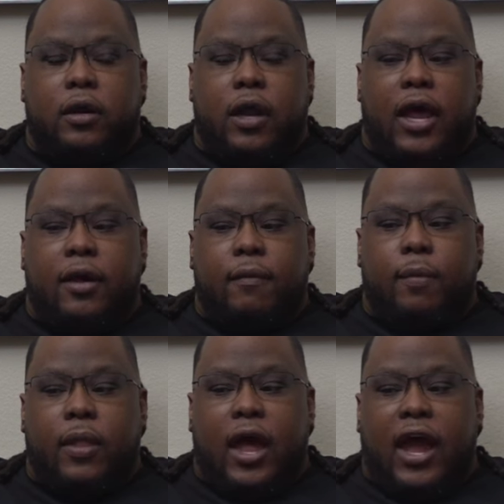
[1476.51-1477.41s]
like
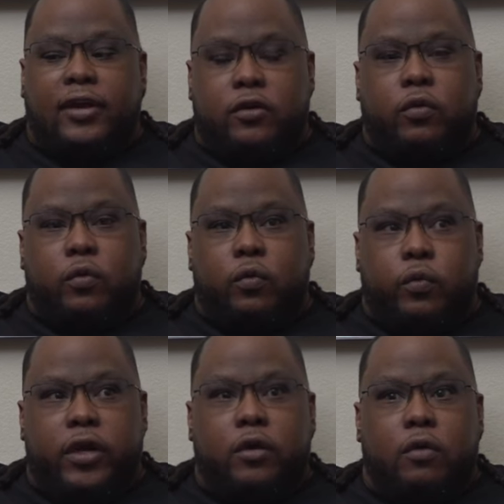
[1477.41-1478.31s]
I do
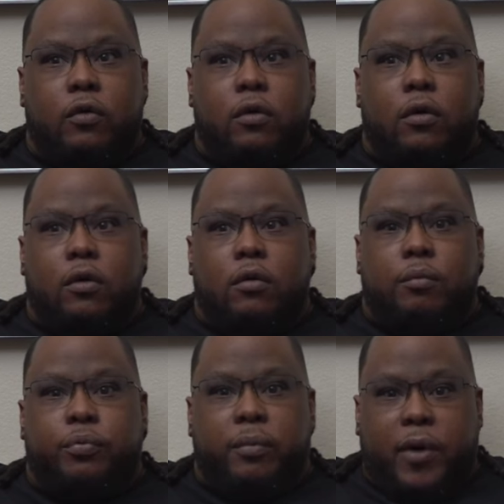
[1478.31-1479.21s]
real
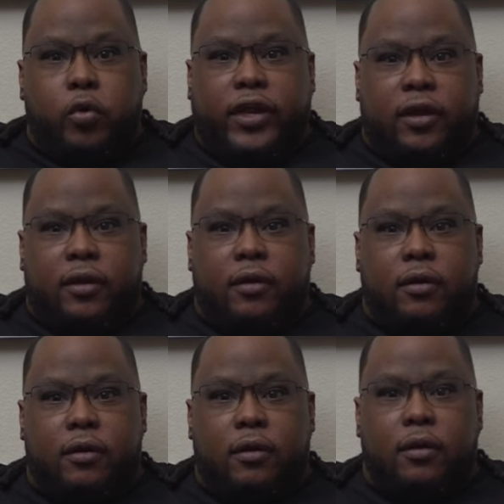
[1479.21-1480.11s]
promoting.
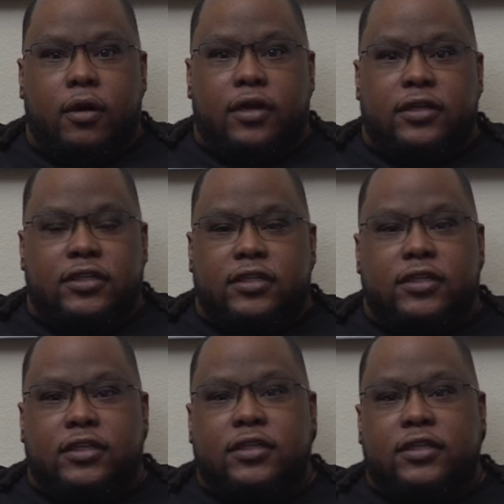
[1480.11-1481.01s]
Right, right, this, right.
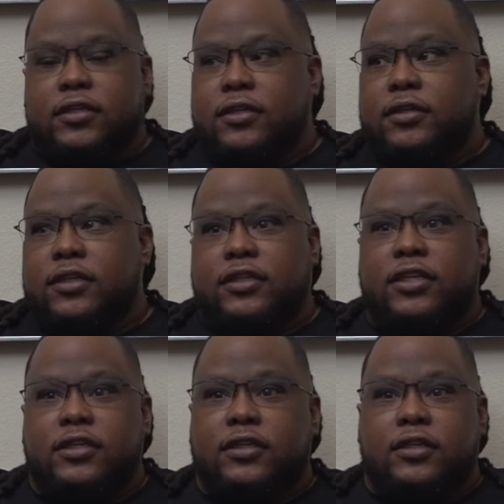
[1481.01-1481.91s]
This right. isn't, this
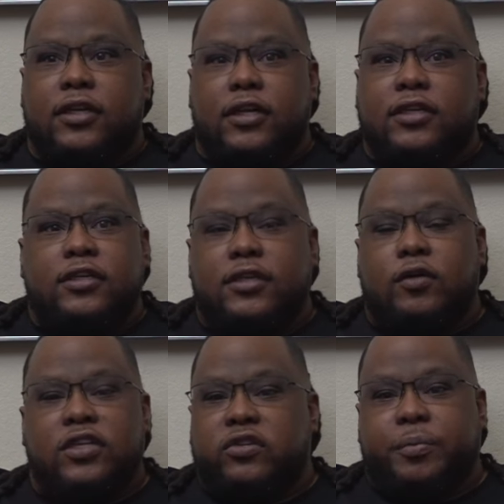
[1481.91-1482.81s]
isn't, and this is no
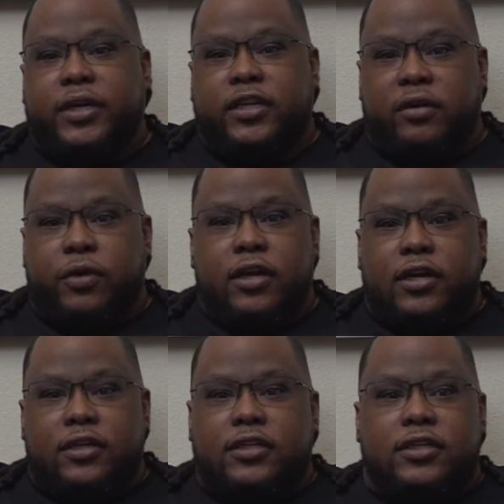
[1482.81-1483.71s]
disrespect to anyone.
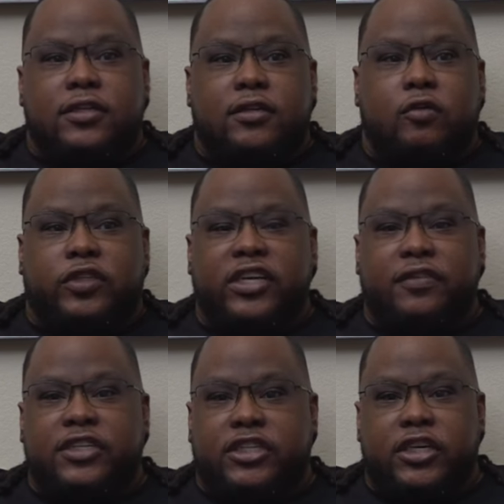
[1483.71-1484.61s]
This isn't no
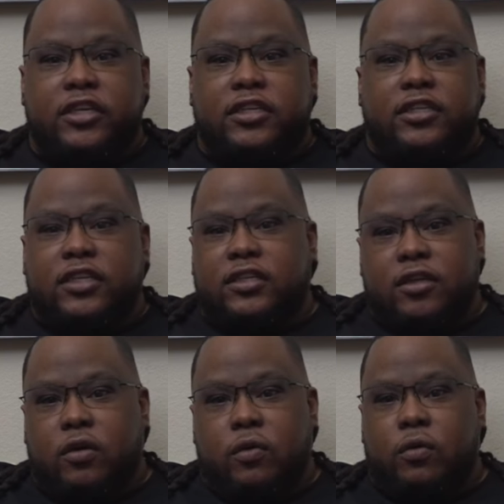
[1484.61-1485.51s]
TV shit. This isn't
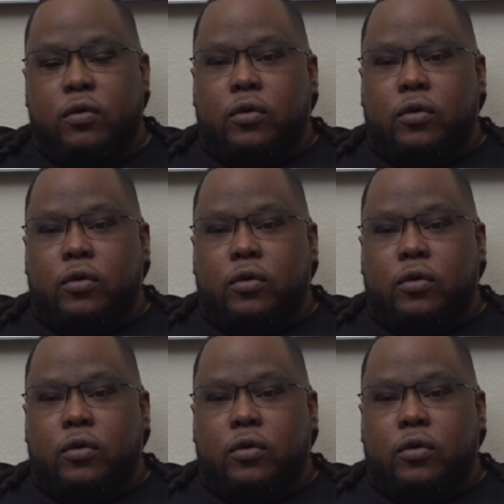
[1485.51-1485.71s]
no